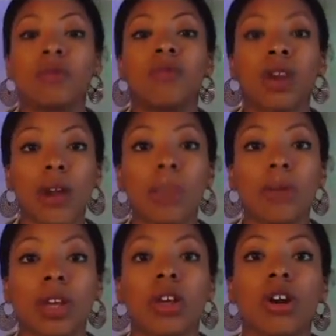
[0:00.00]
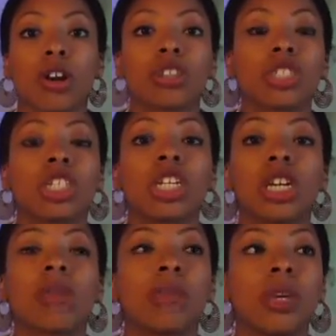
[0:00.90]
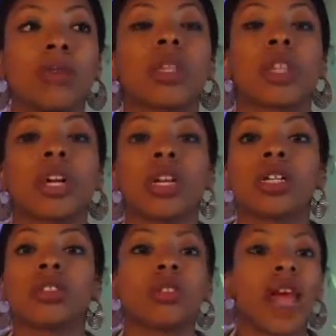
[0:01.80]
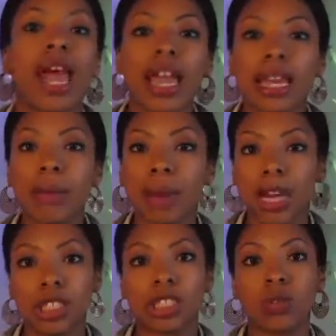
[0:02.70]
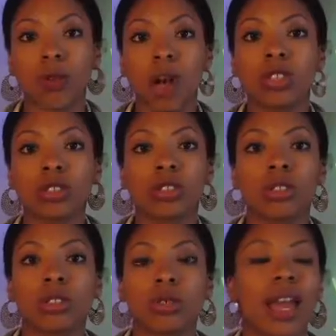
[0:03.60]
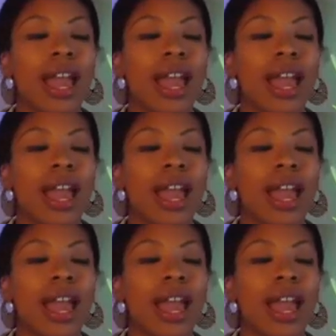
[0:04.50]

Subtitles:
very pretty girl, she could be with anybody she wants to.